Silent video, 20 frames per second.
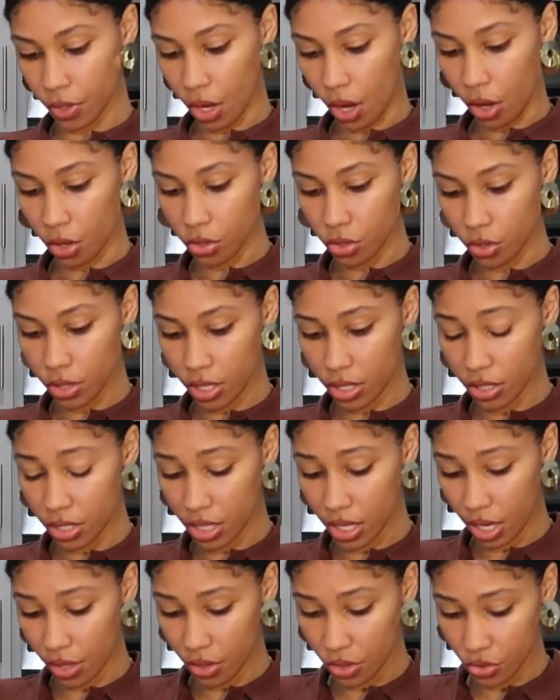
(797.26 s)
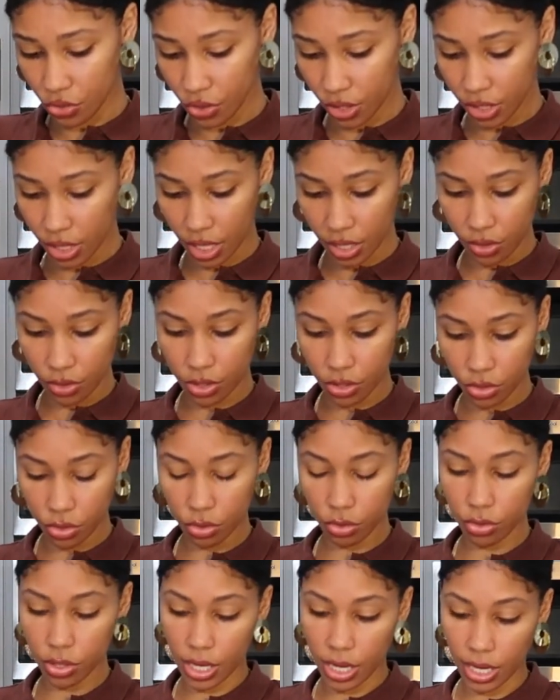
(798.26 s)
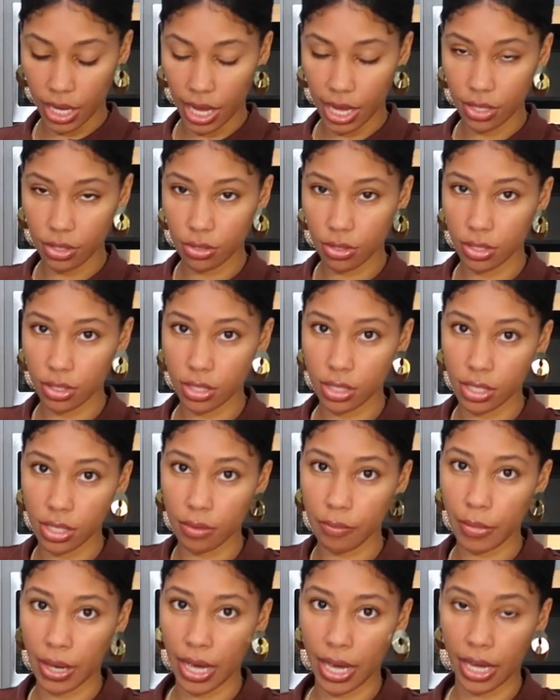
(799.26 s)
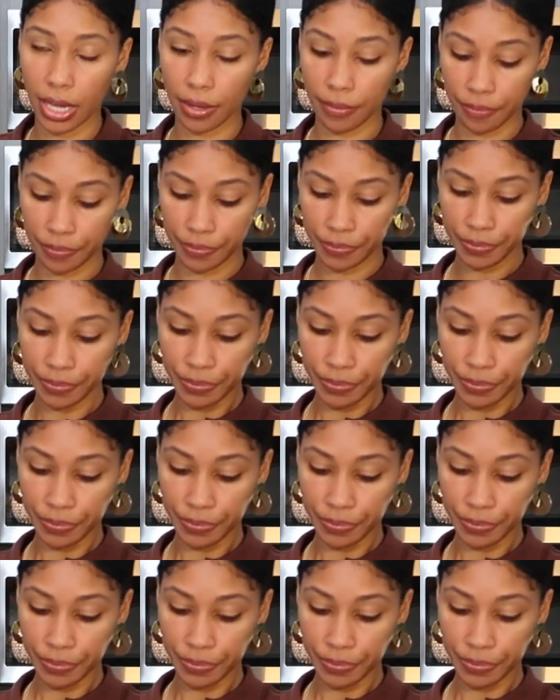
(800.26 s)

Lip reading: Also, there's another trick that you can do. Like, as you can see, my